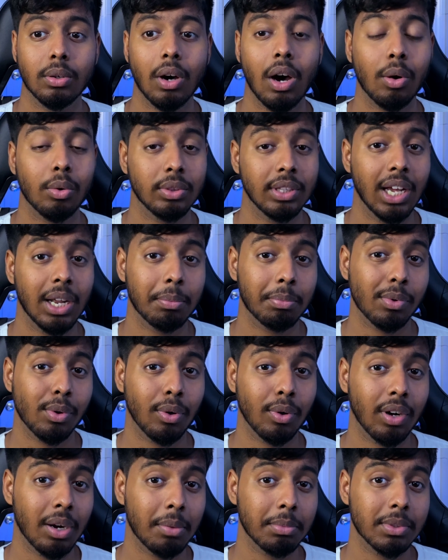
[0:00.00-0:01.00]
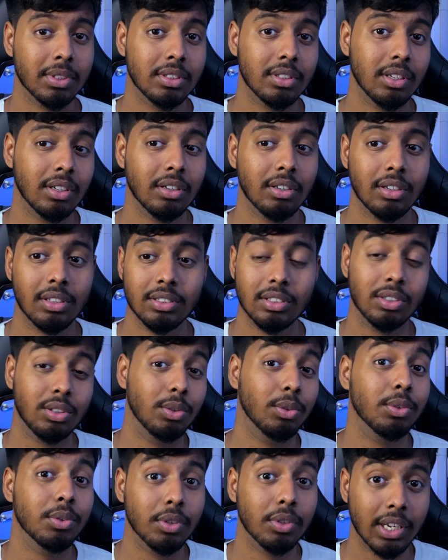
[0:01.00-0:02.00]
how that program is here is it
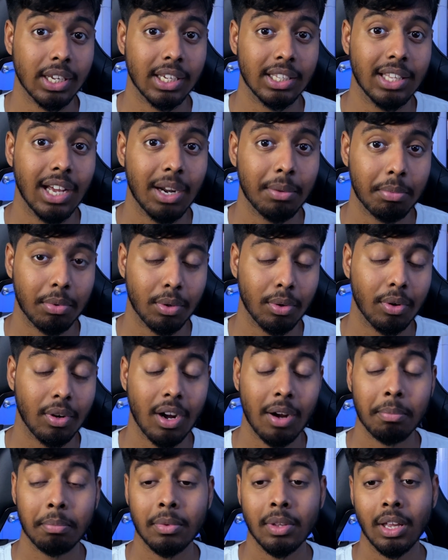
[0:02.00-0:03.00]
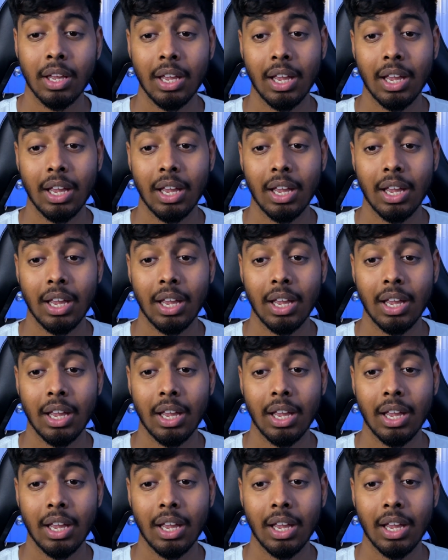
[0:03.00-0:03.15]
good to take that program